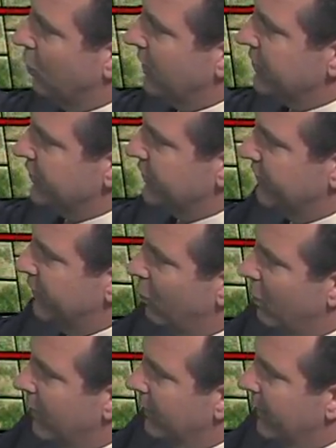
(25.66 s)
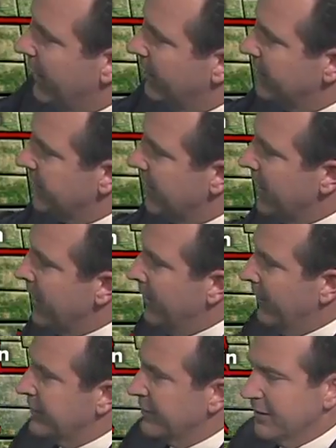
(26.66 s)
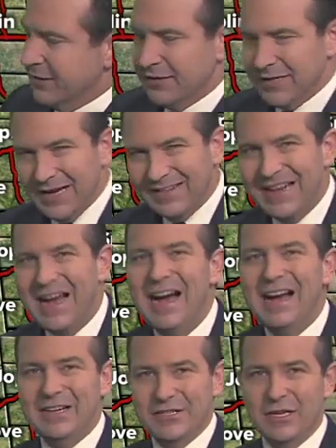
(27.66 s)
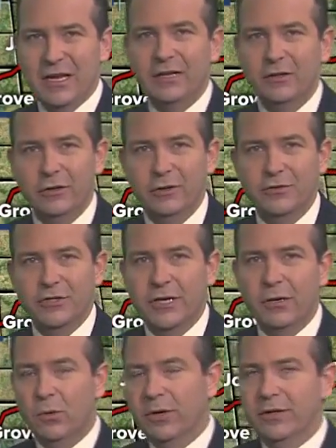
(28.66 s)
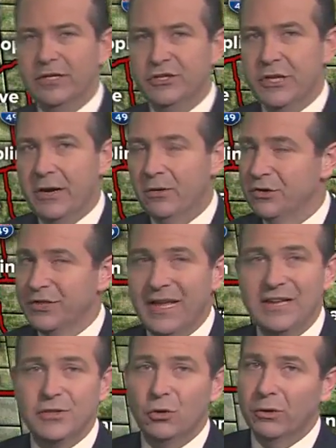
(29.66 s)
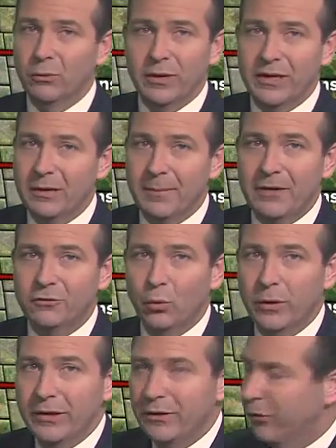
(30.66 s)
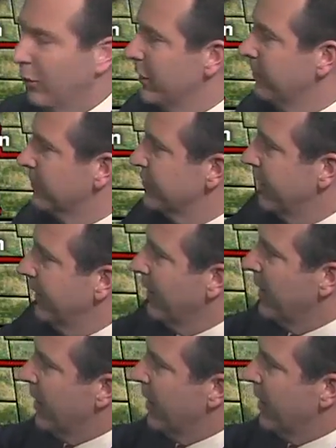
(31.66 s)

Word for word: Washington, Nowata counties. That's going to stand the highest likelihood of seeing one of these showers, and that's only running at about 20 to 30 percent.